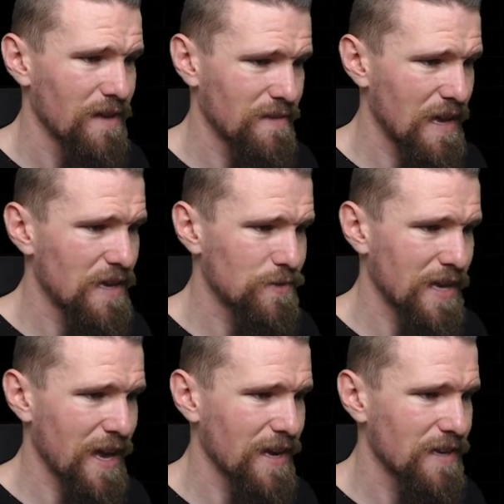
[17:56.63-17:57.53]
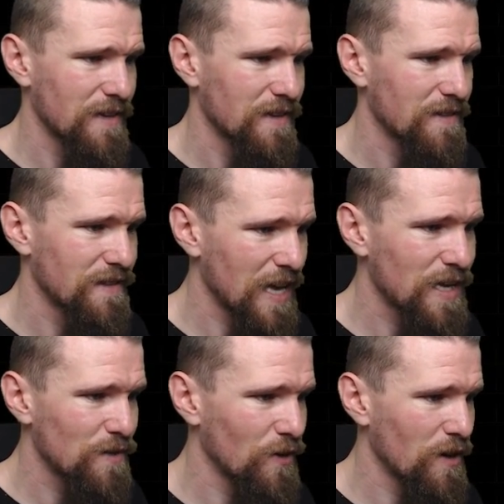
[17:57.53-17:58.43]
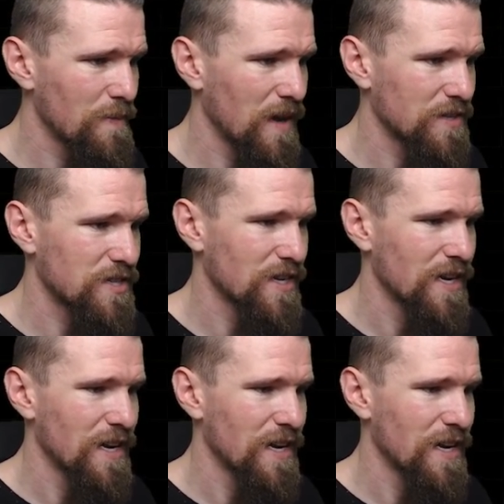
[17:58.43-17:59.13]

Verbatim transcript: Thank you, tank. Thank you very much.